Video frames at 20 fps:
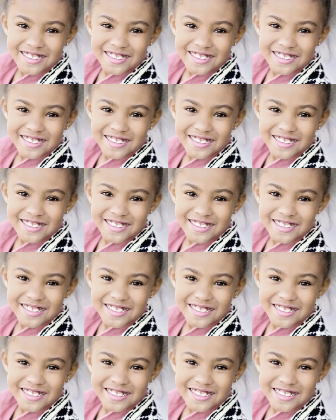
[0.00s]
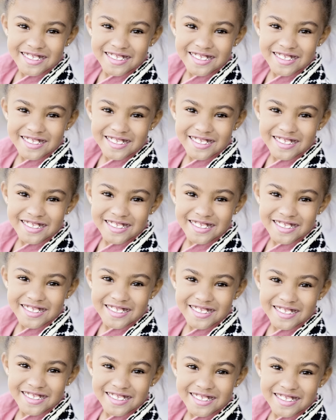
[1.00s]

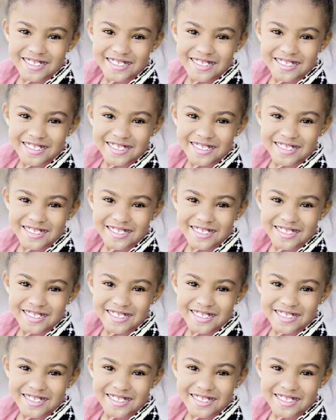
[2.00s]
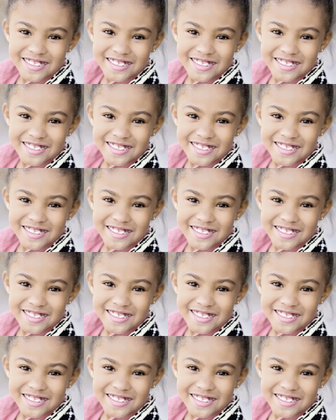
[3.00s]
Nothing is said.